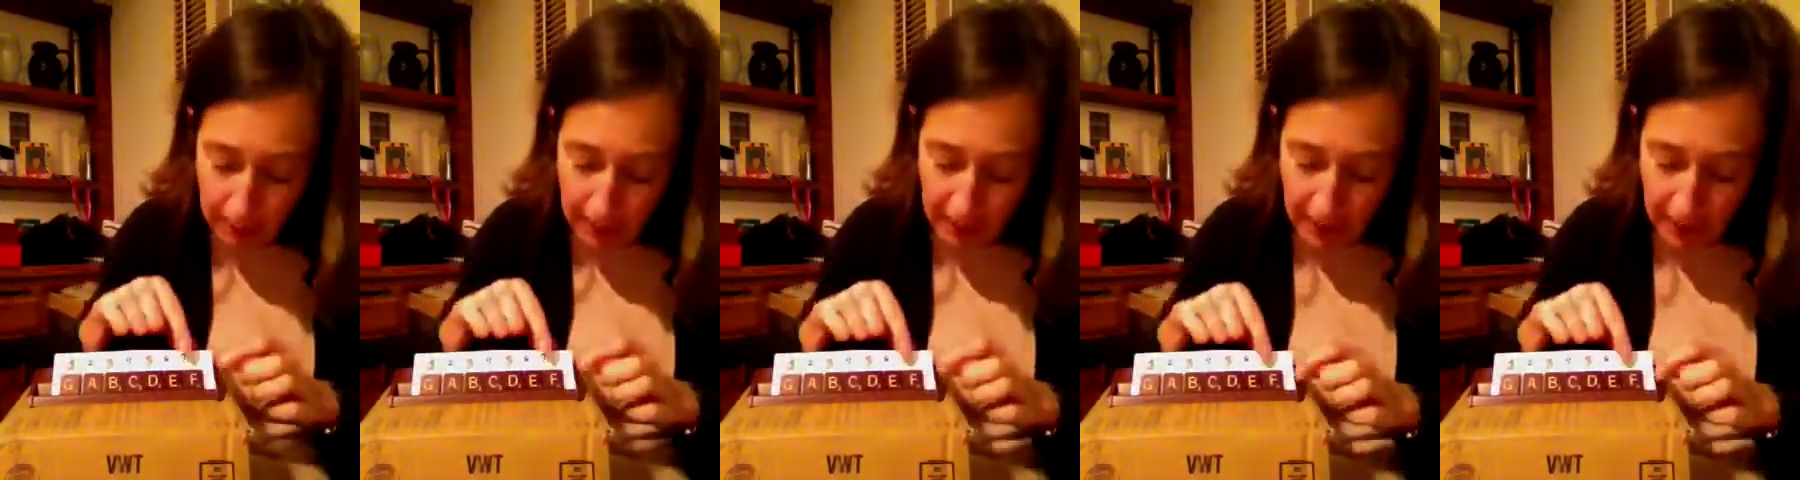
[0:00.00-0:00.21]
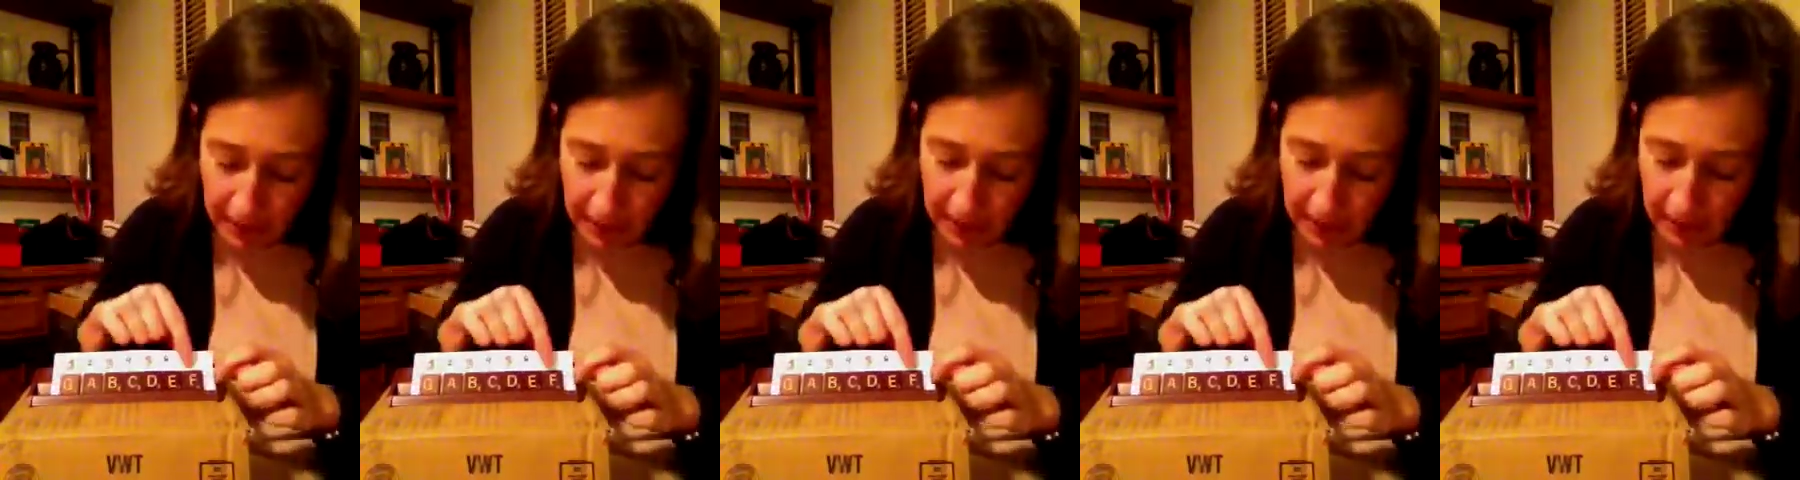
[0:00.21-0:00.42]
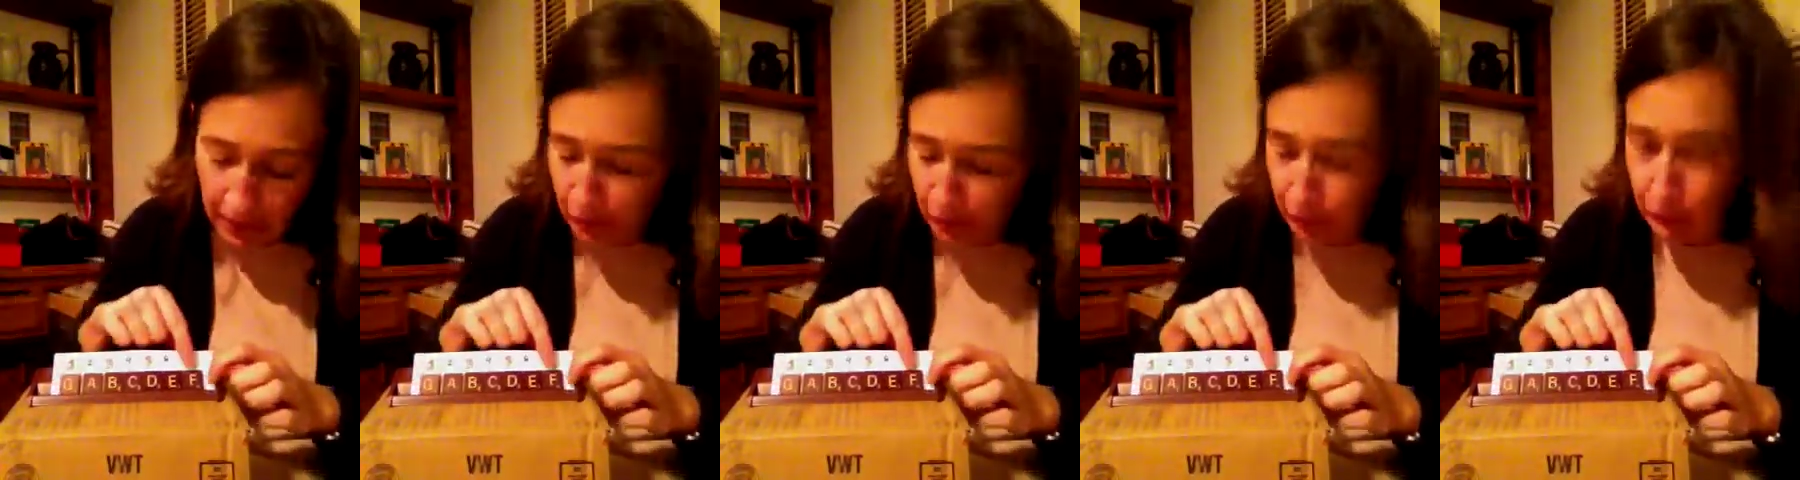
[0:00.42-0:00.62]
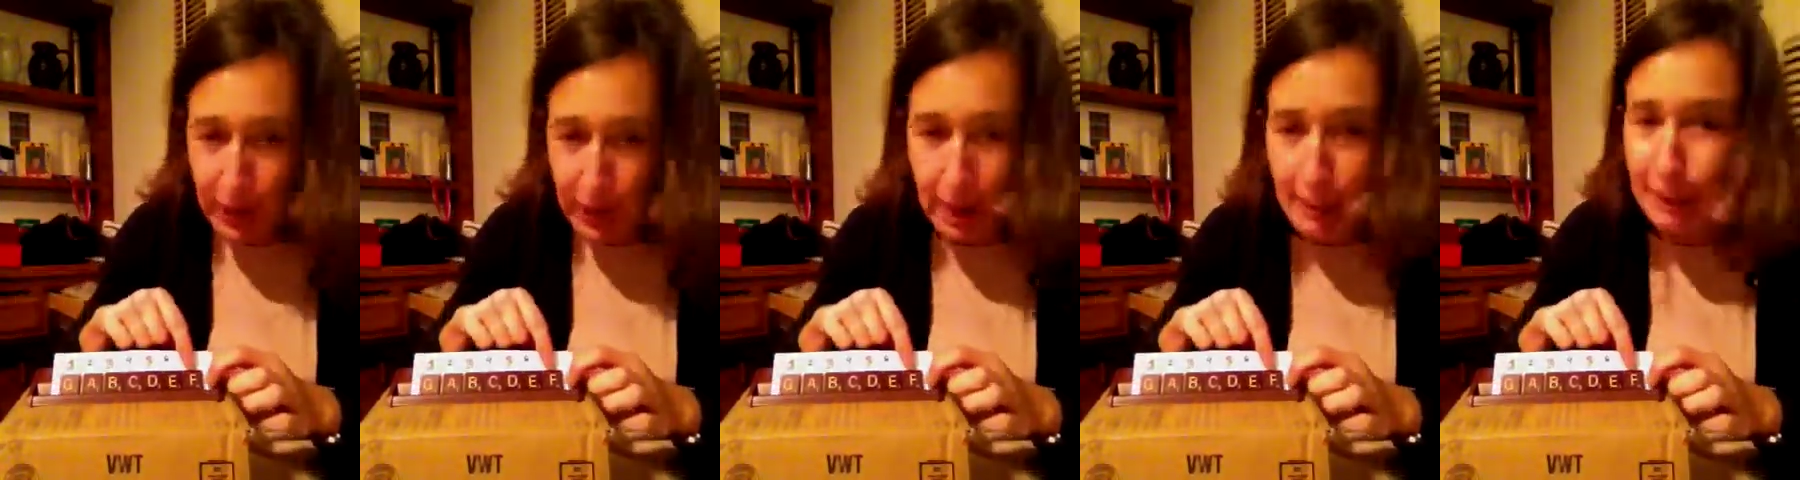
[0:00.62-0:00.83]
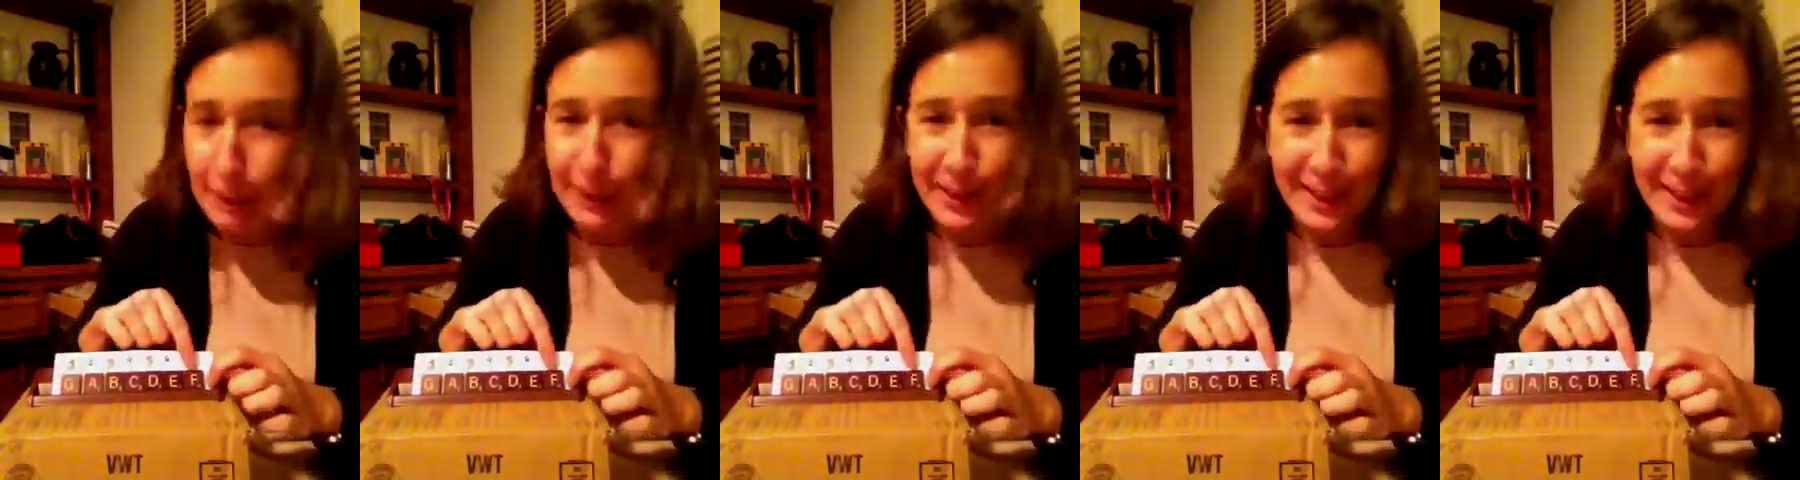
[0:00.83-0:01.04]
and the
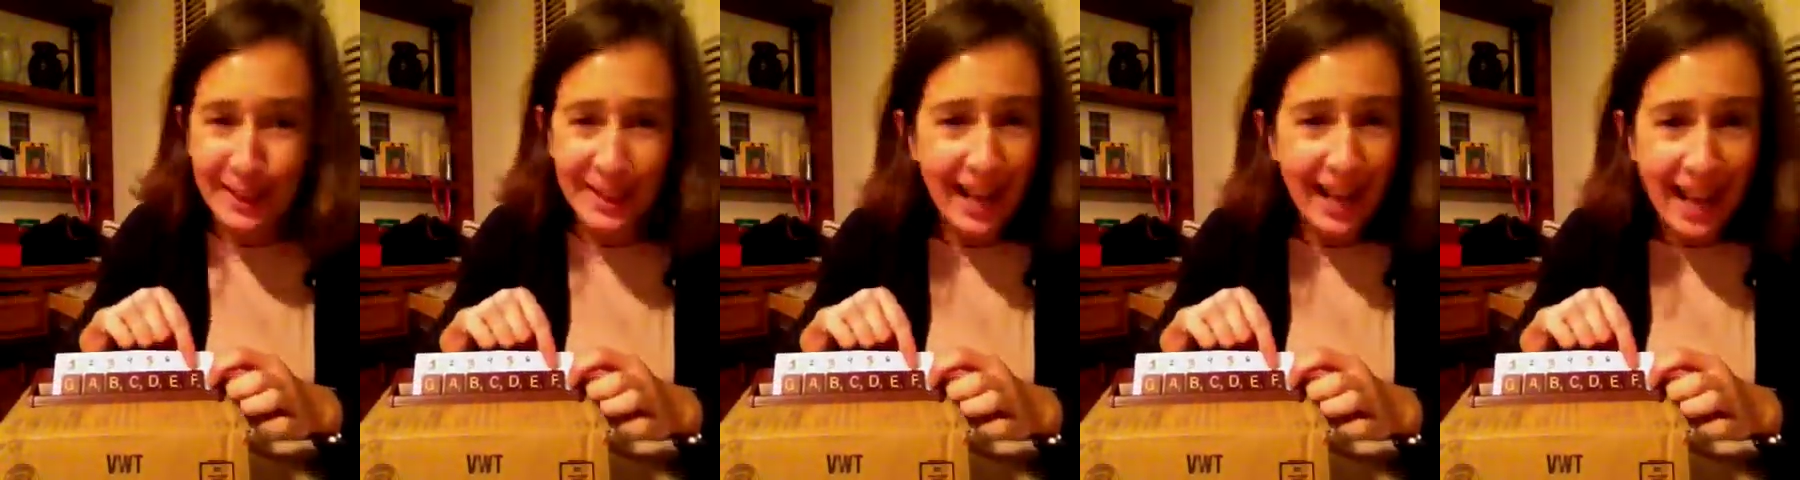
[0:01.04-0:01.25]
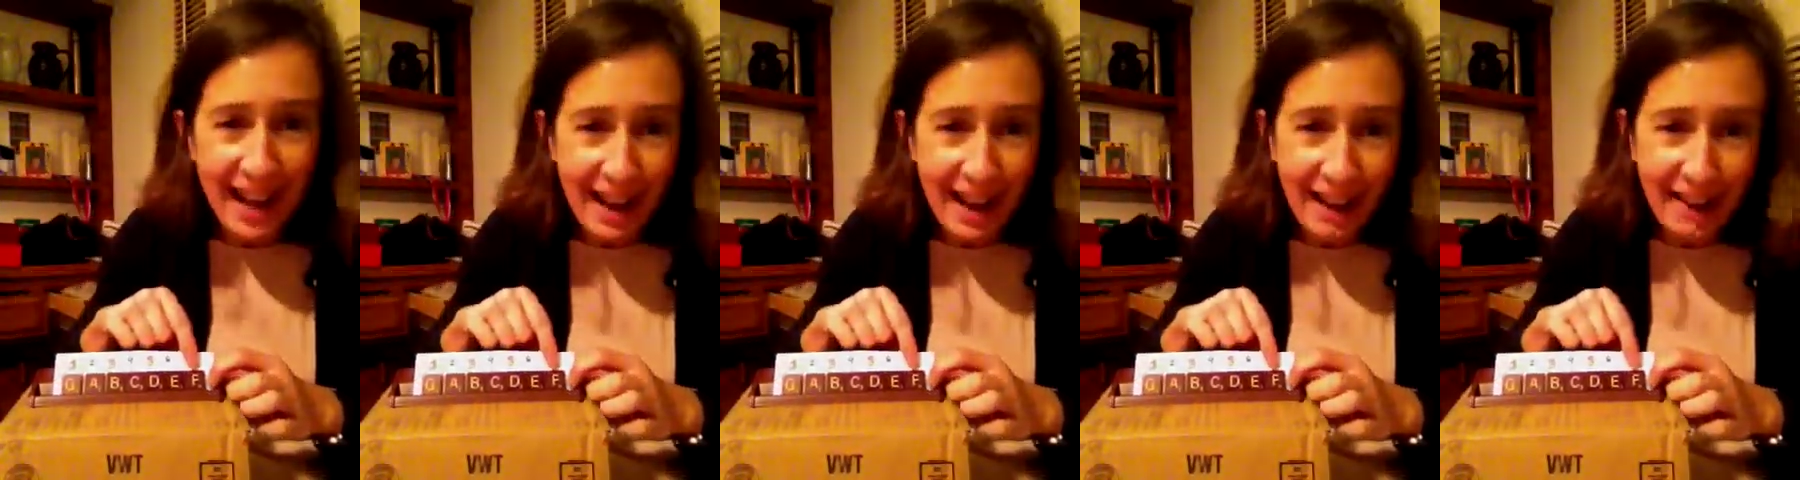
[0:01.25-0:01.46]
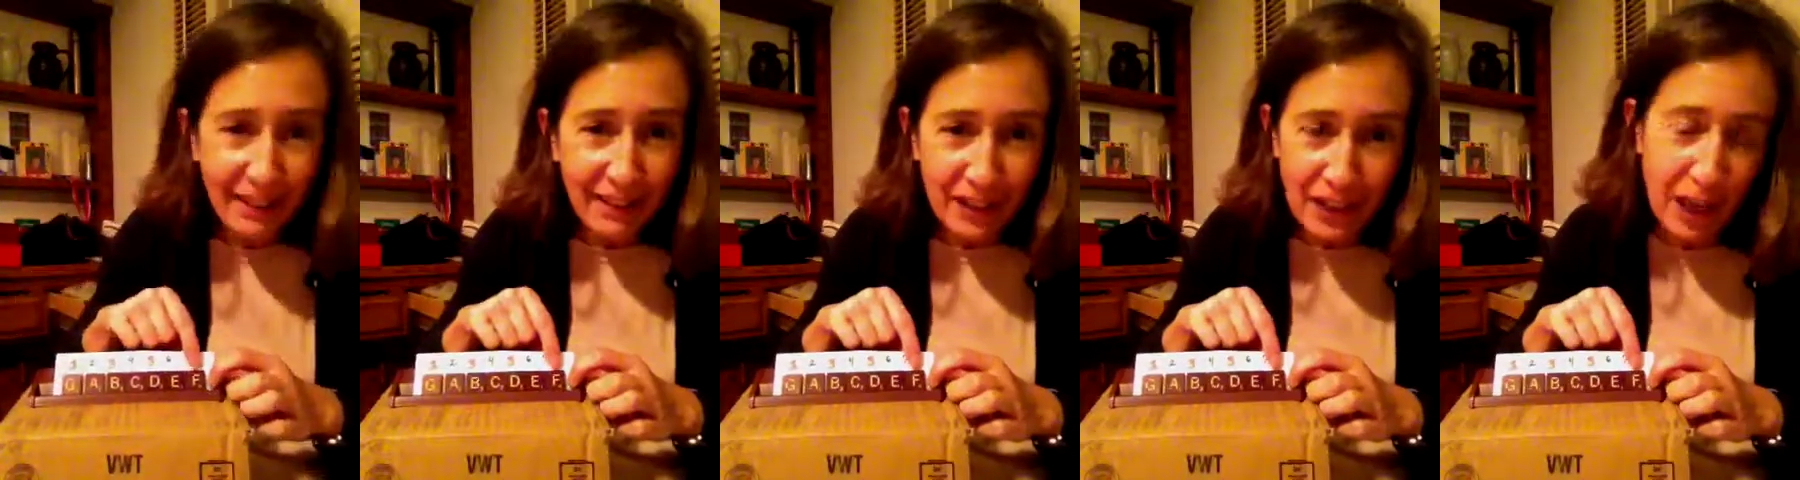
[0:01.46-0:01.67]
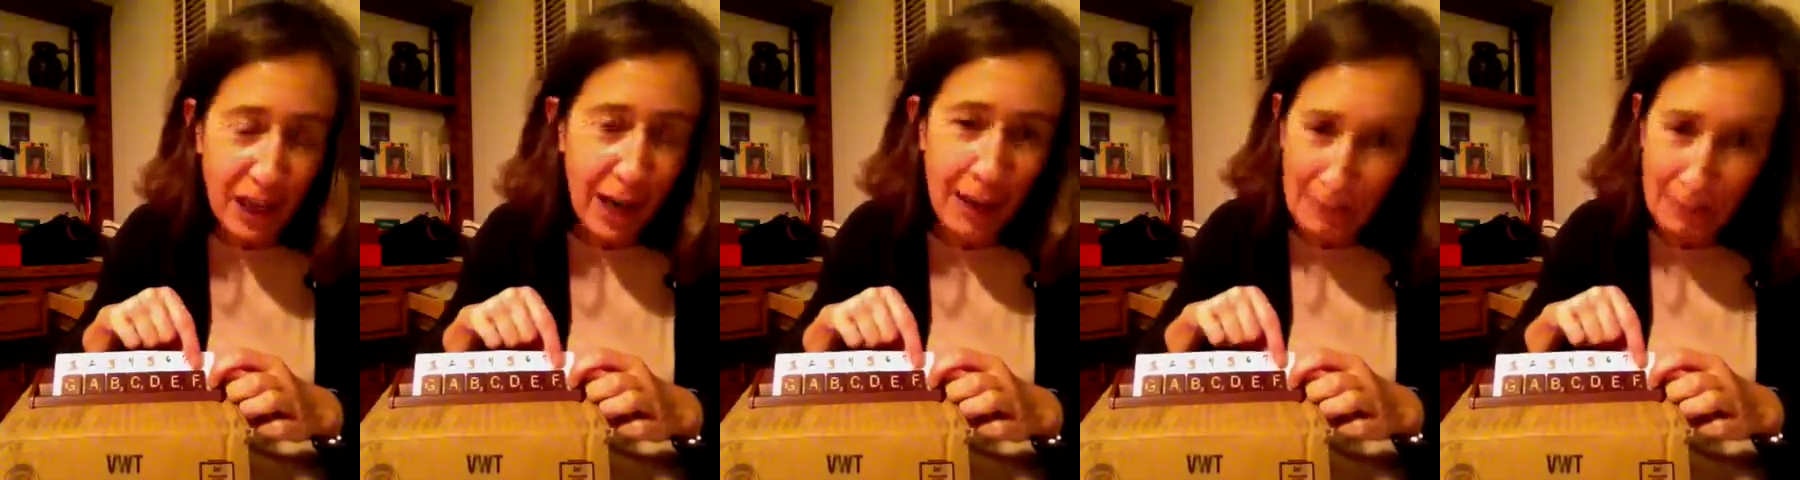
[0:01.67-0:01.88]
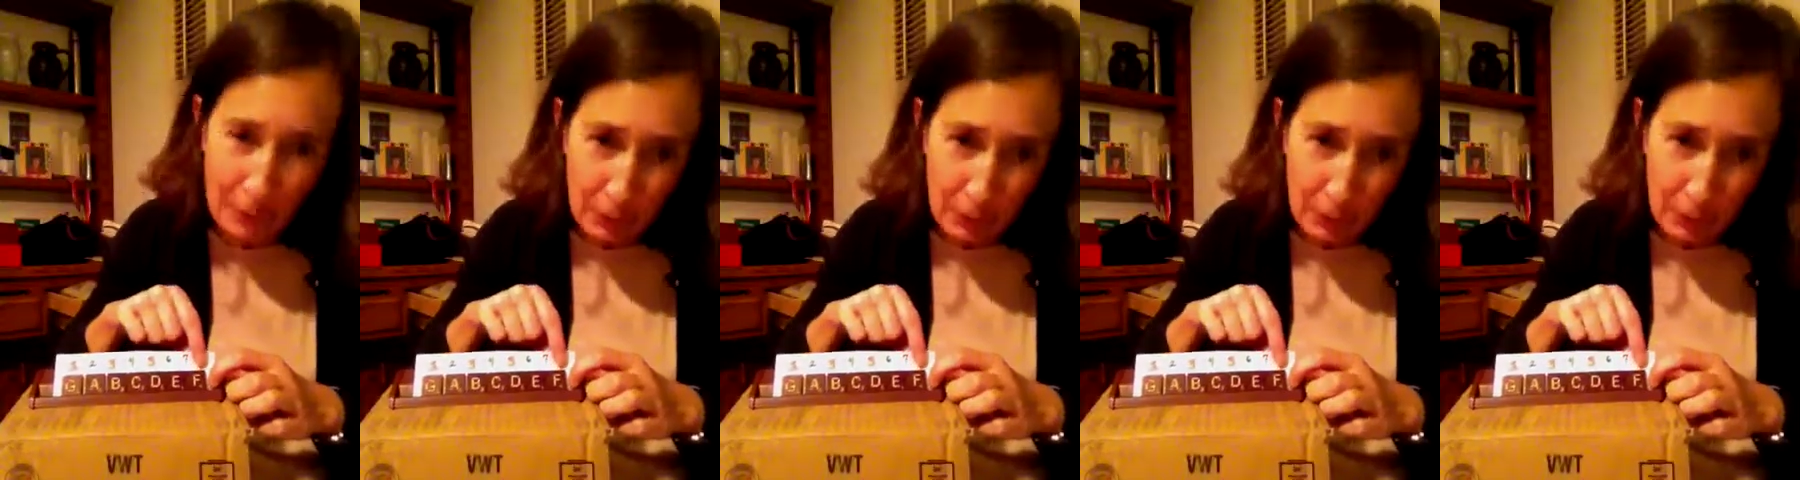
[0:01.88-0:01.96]
Scrabble doesn't have sharp,